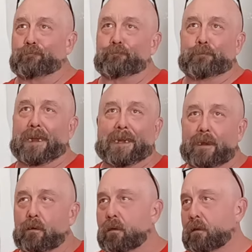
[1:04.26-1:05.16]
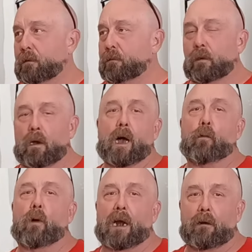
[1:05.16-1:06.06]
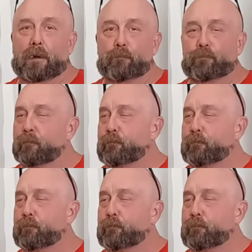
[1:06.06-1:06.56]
pick it or hotwire it,